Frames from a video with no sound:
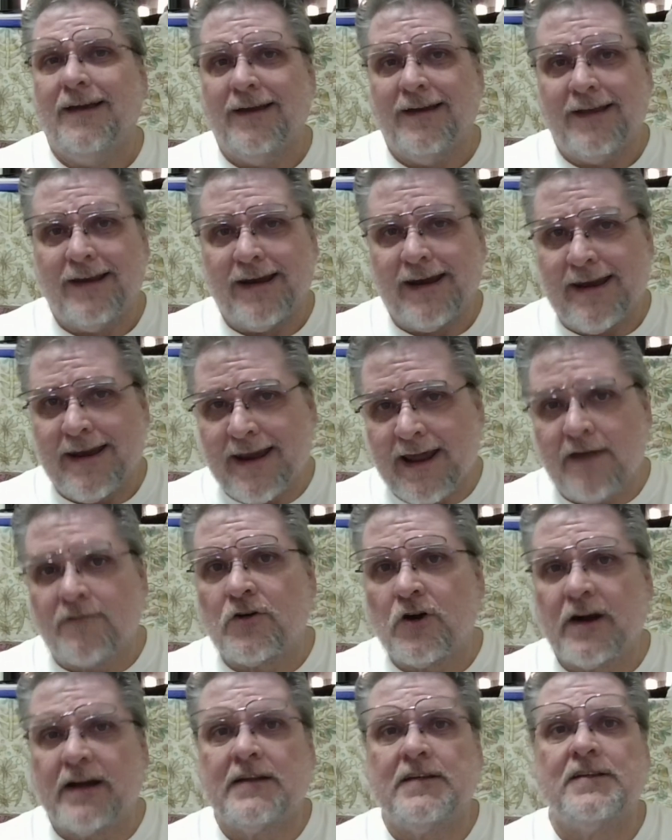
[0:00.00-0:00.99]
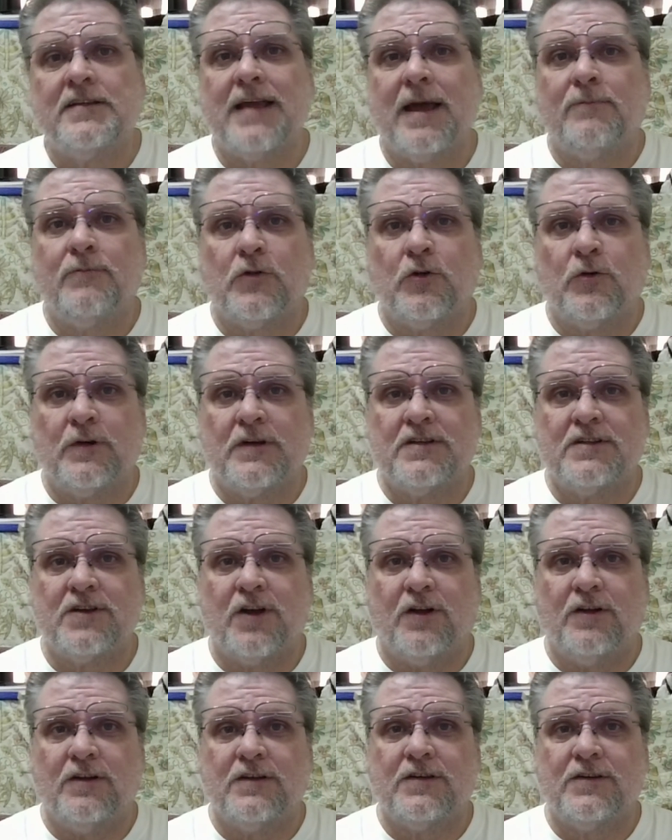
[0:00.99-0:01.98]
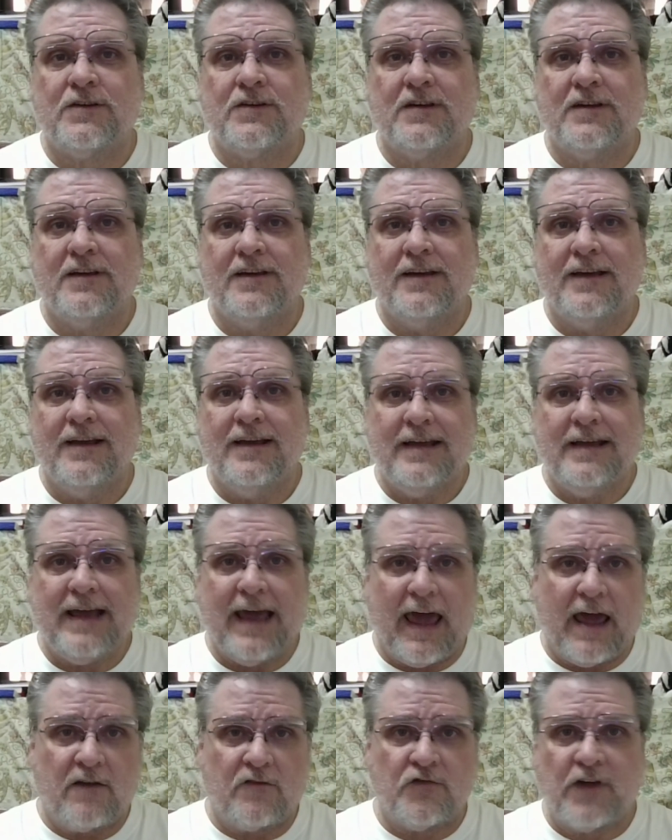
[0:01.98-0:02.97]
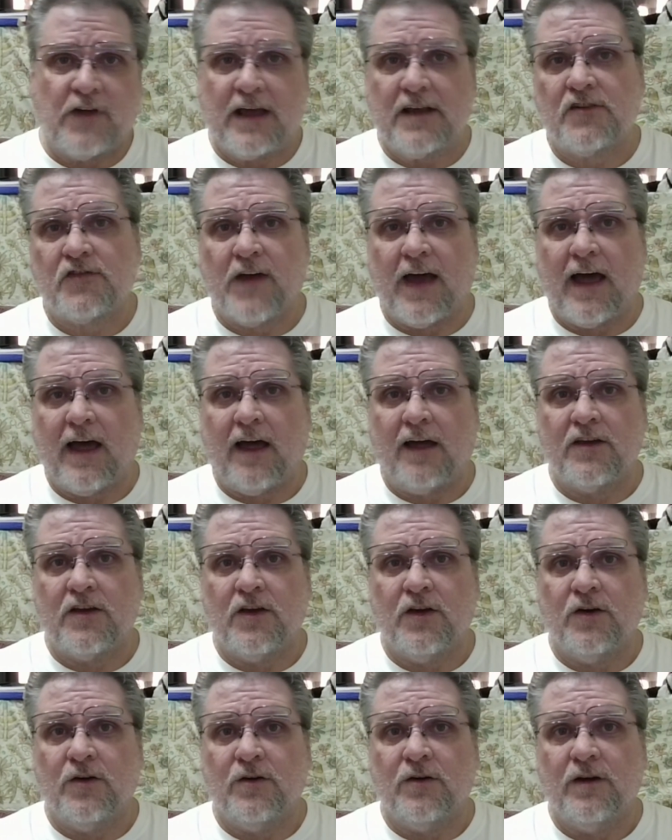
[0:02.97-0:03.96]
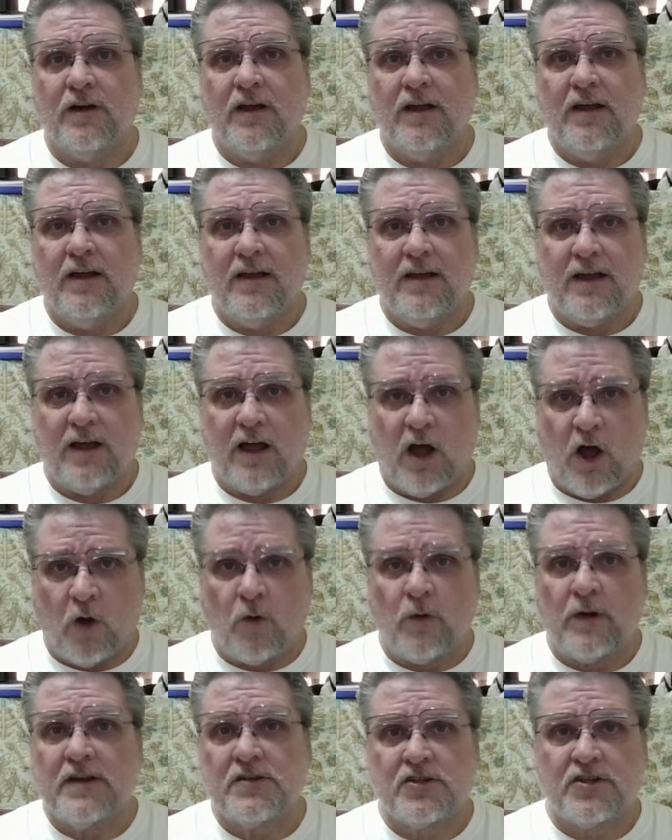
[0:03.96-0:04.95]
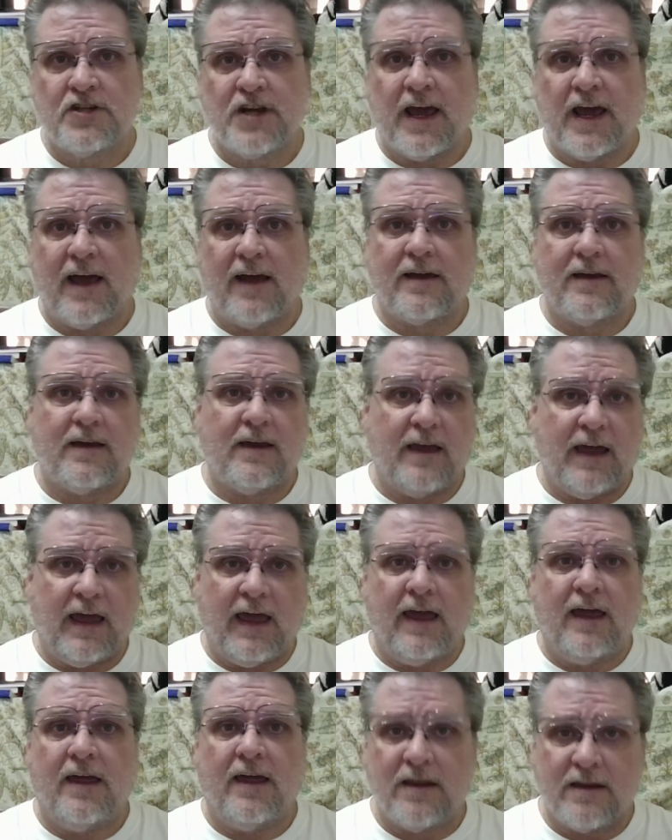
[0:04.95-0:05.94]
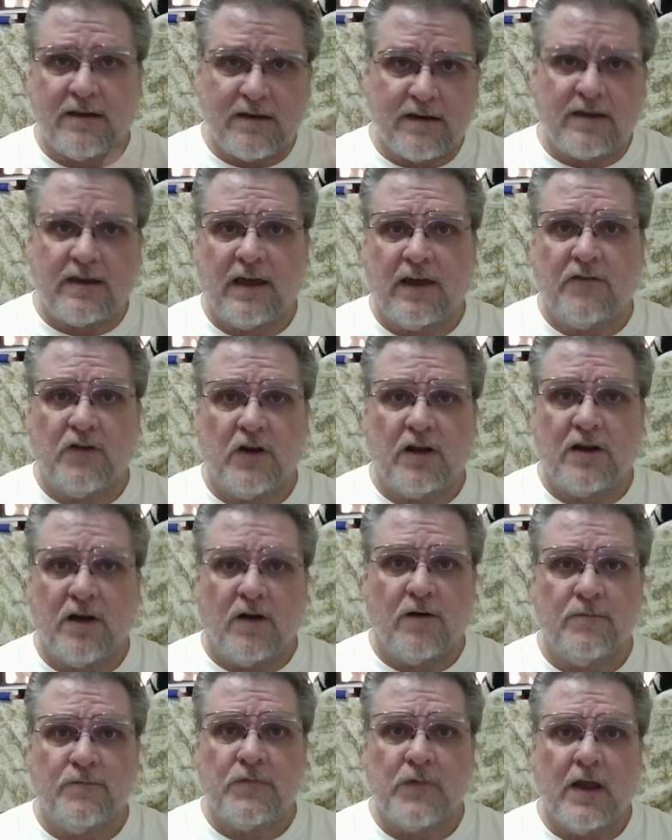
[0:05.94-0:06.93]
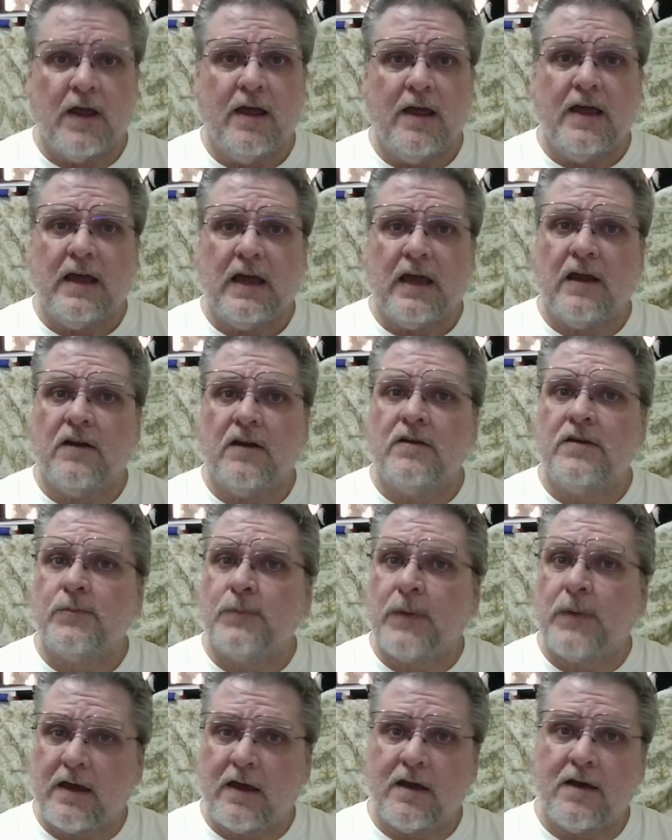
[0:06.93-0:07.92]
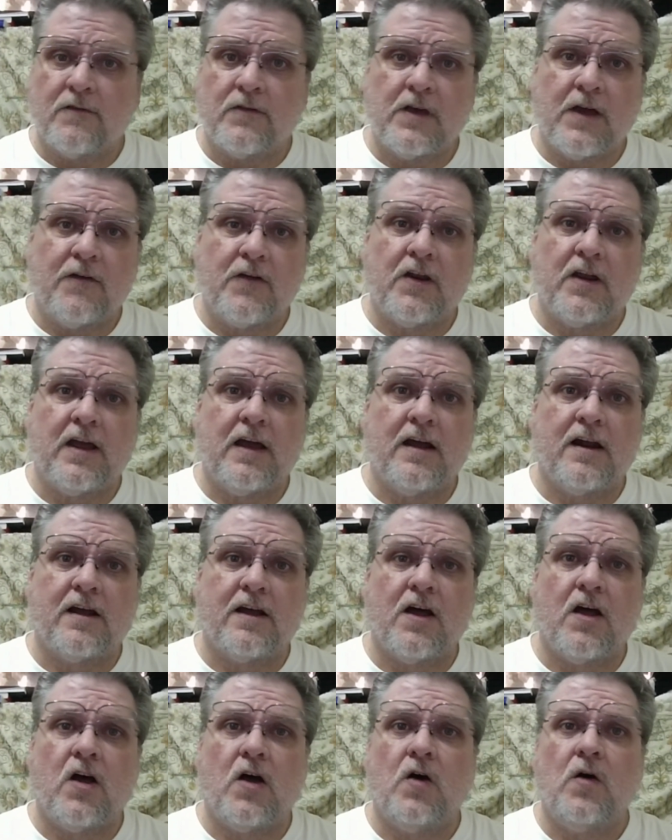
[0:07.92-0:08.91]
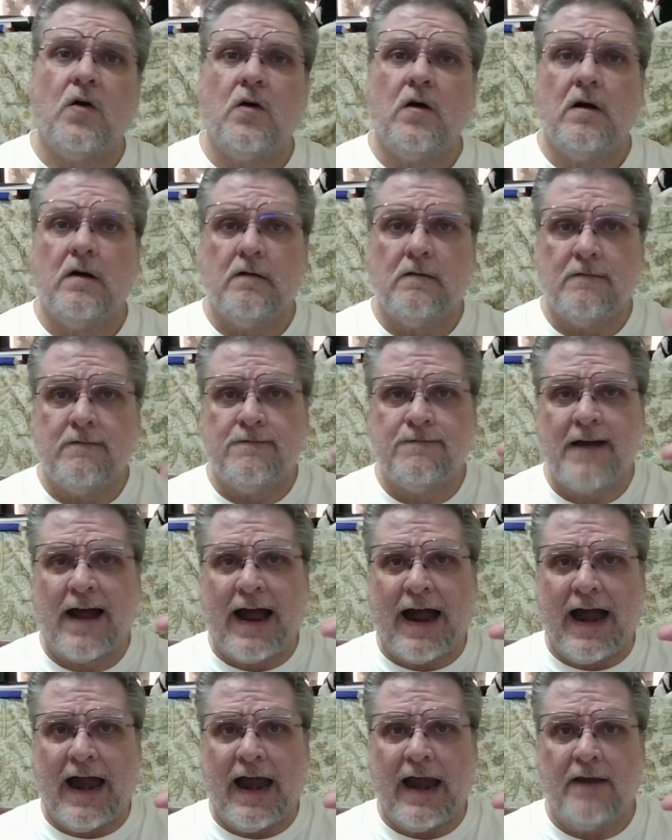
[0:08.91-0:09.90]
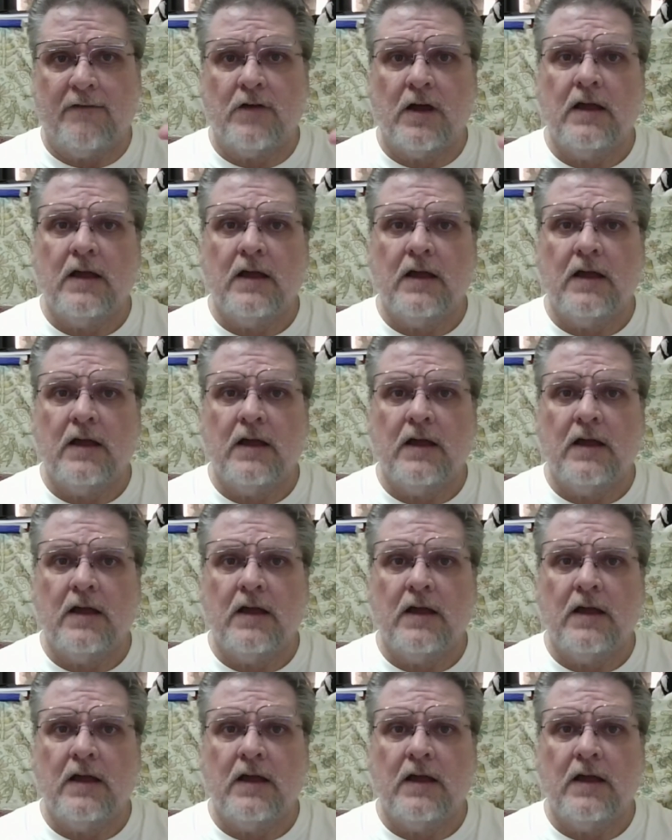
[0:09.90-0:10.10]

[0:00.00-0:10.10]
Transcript: never accept the results at face value. Always check and give it a go. And speaking of giving it a go, 5,